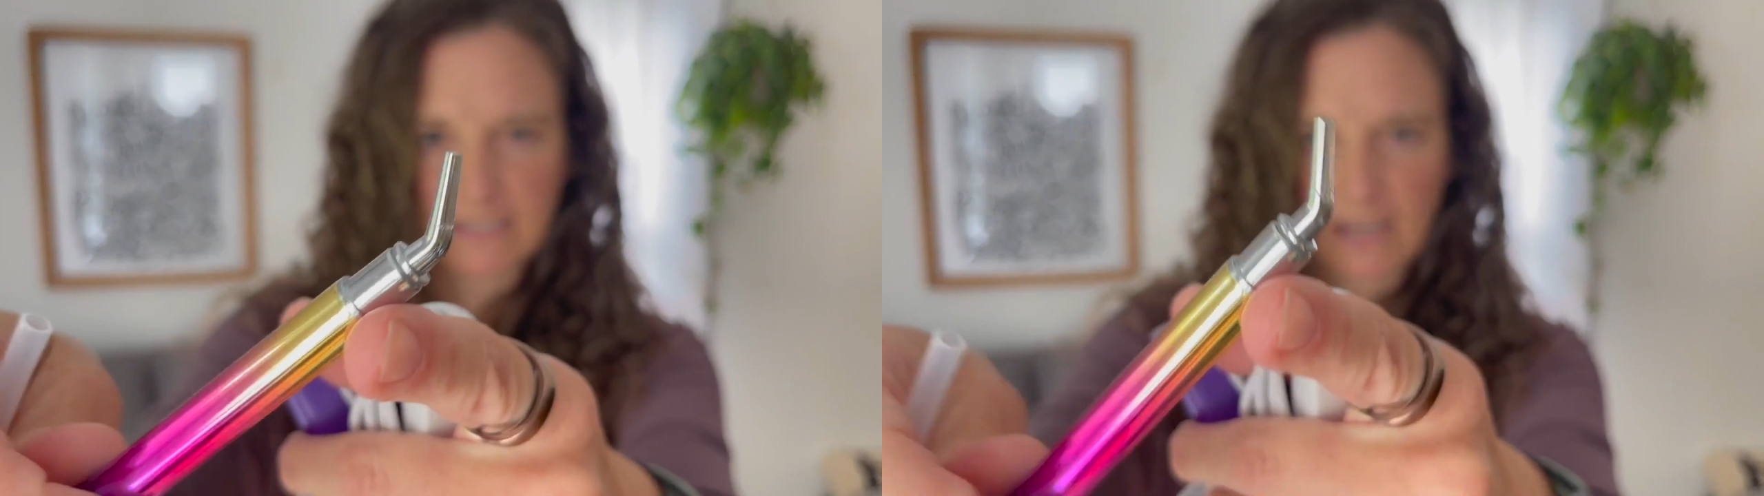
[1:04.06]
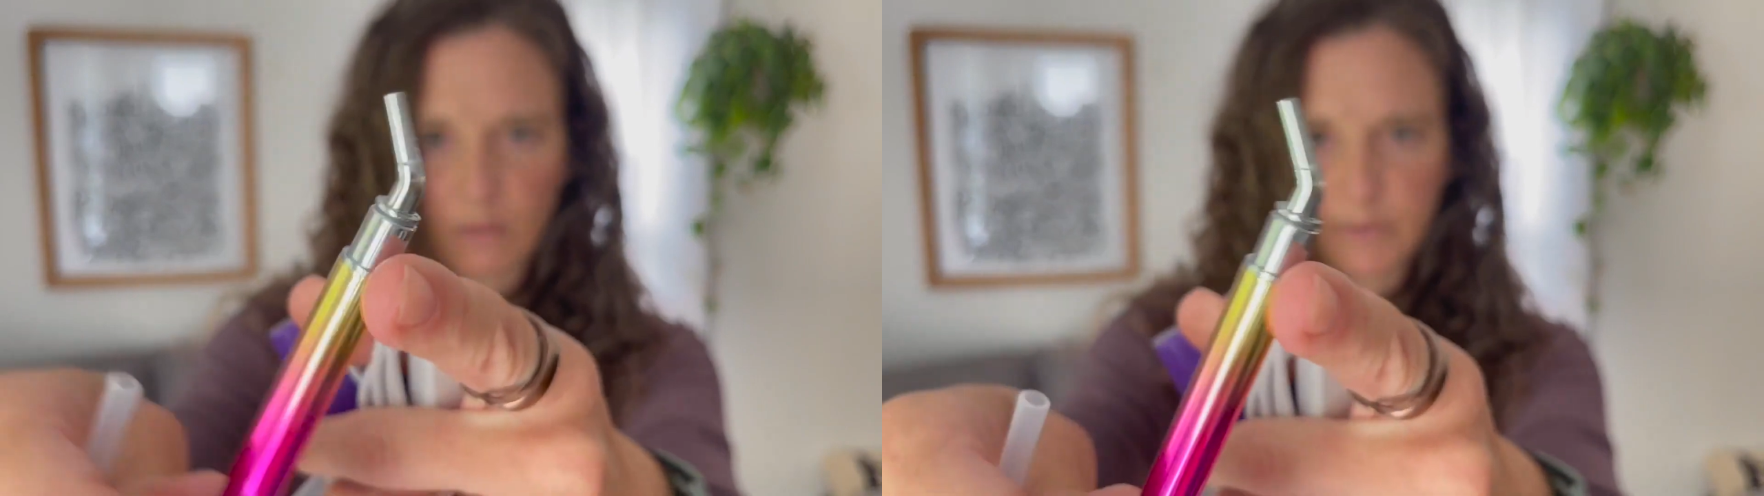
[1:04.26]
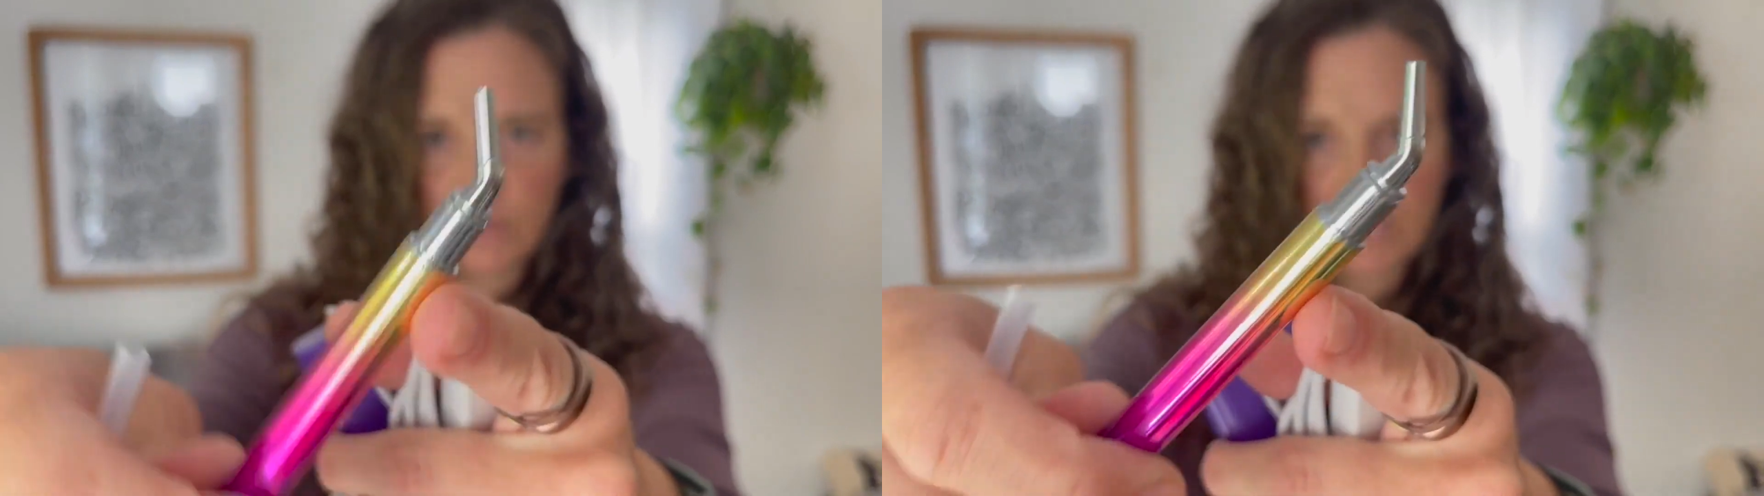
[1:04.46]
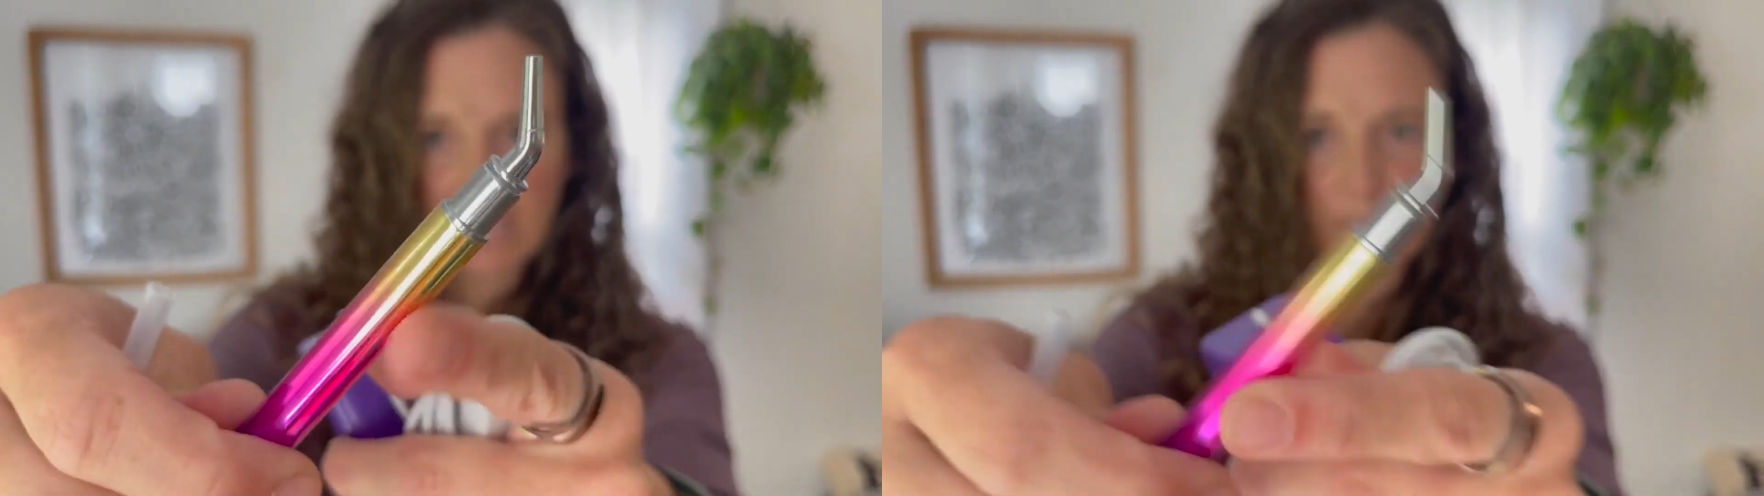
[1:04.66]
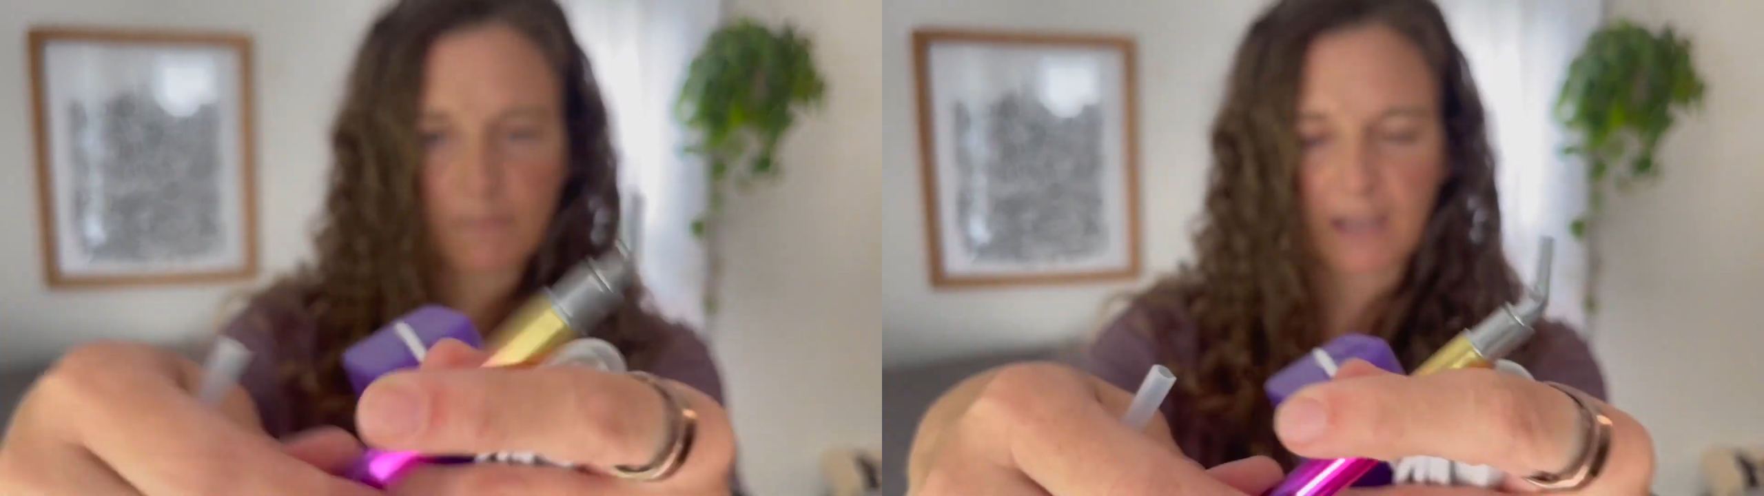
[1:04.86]
elbow
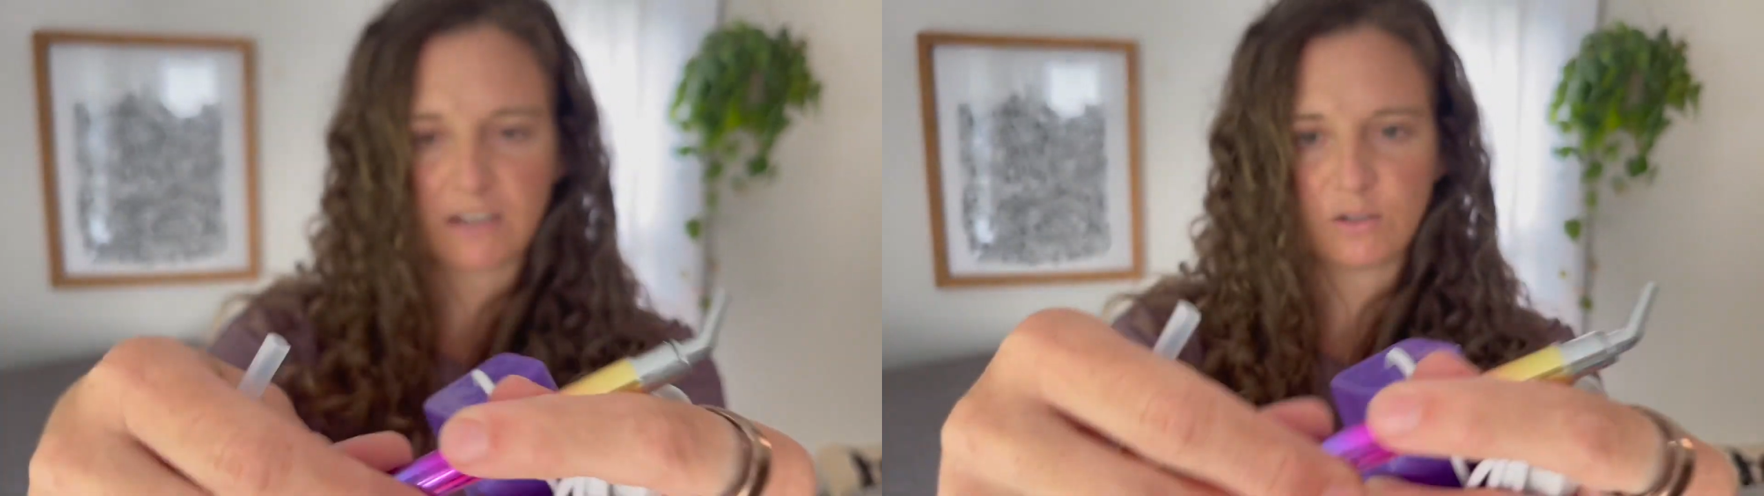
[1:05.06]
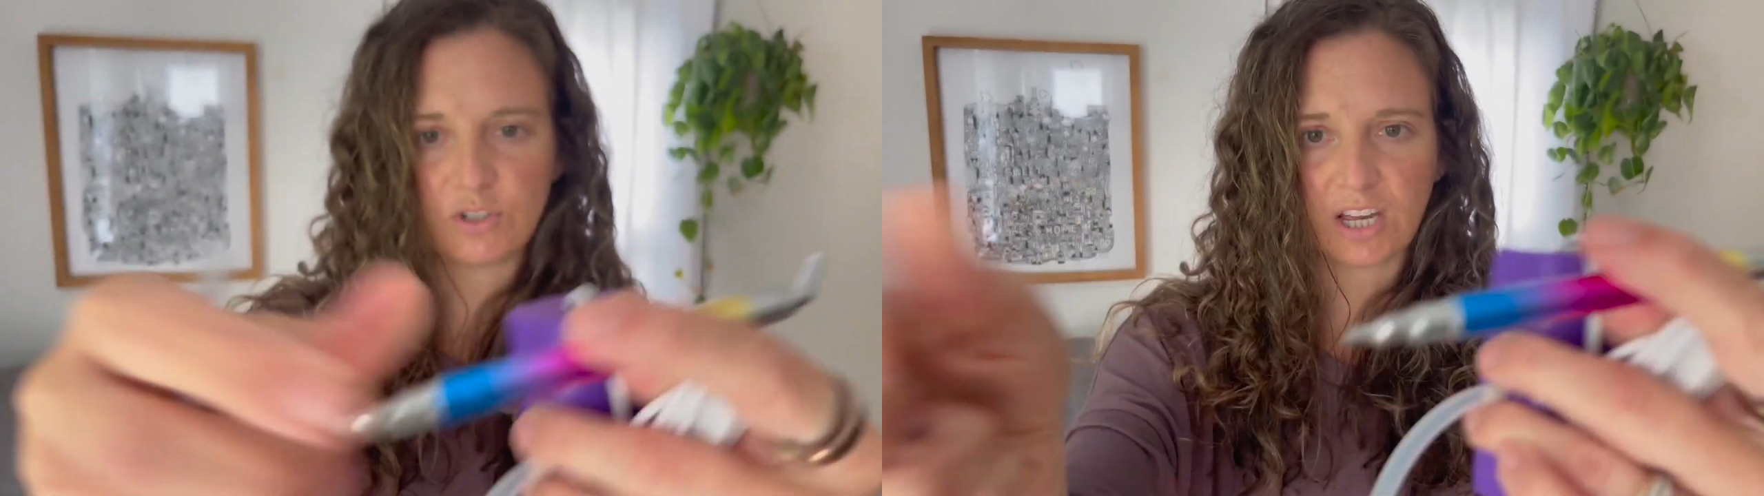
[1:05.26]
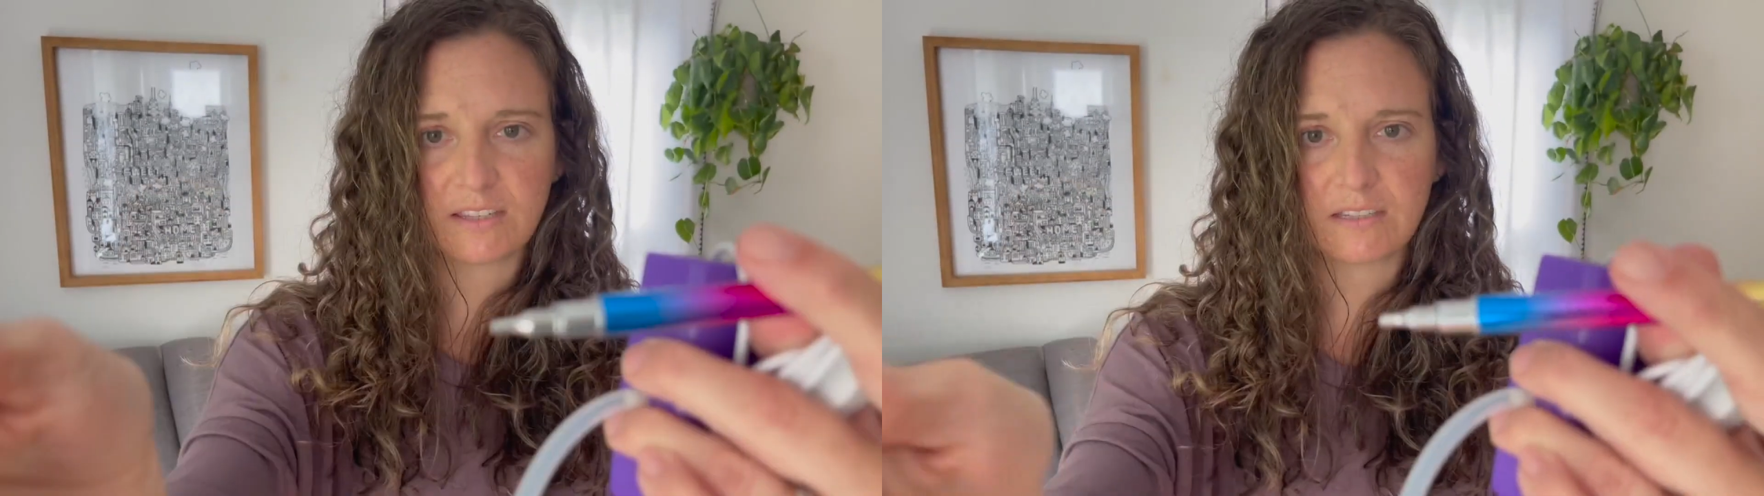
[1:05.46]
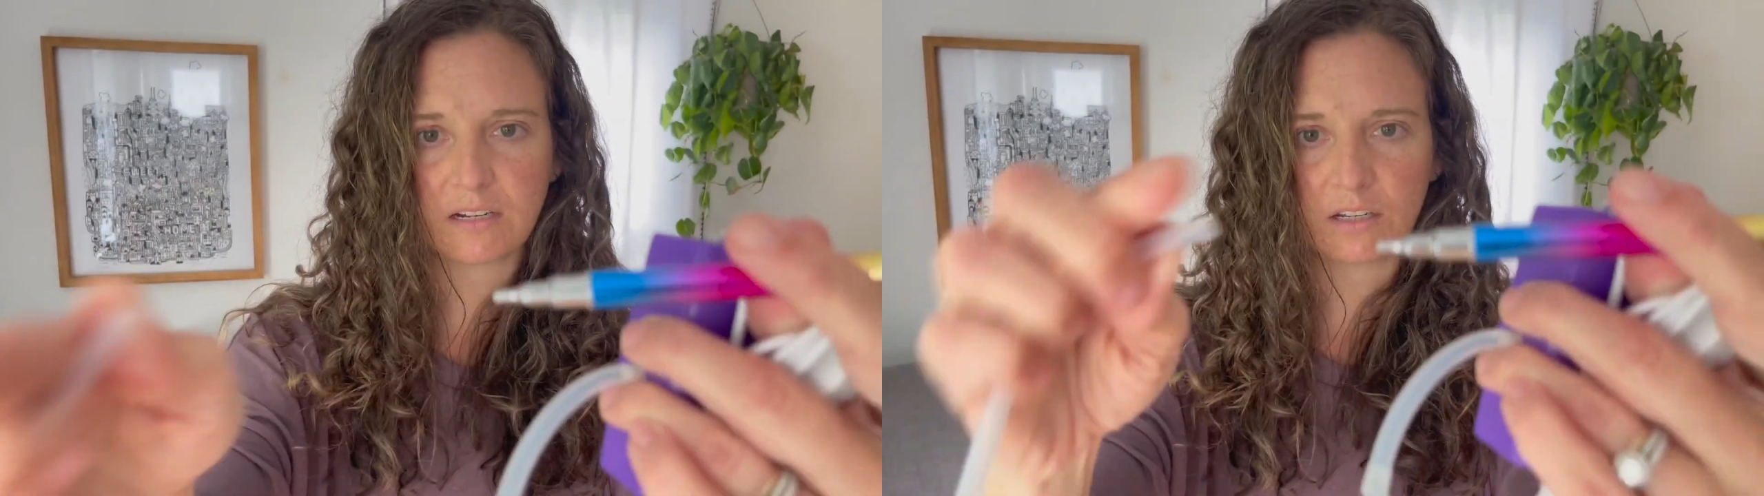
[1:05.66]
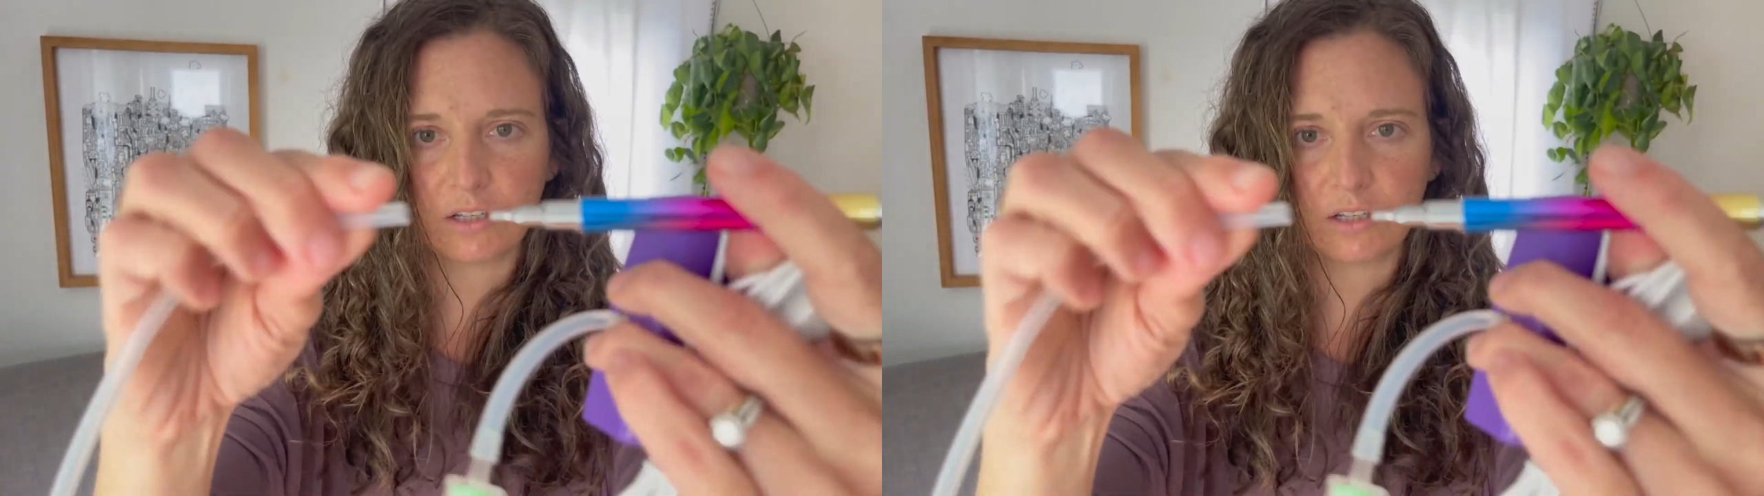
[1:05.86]
tip, and you just